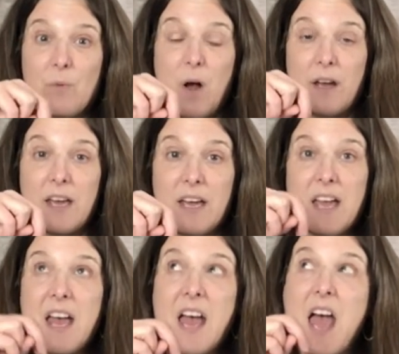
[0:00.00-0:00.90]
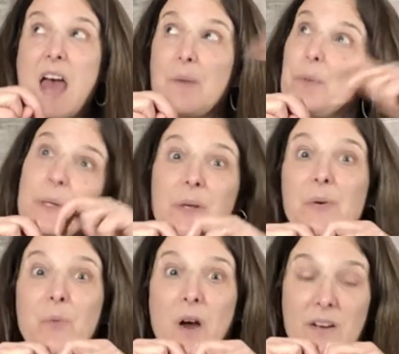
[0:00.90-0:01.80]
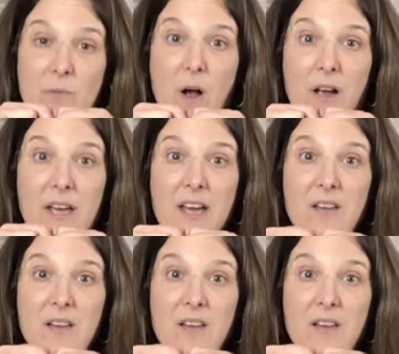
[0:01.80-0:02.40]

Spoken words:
walking and blue water walking.